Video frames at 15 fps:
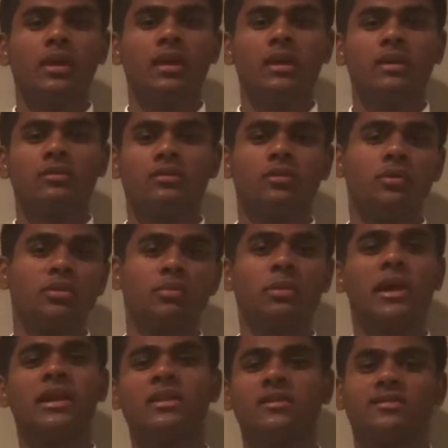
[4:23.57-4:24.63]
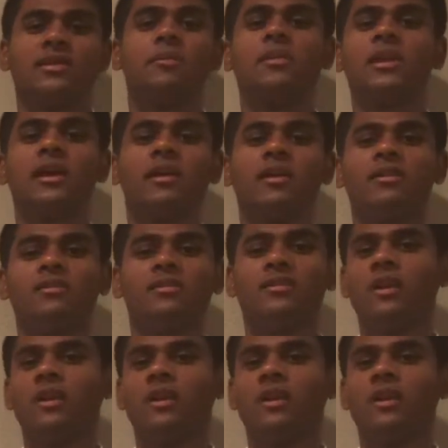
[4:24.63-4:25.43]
is to explain the similarities and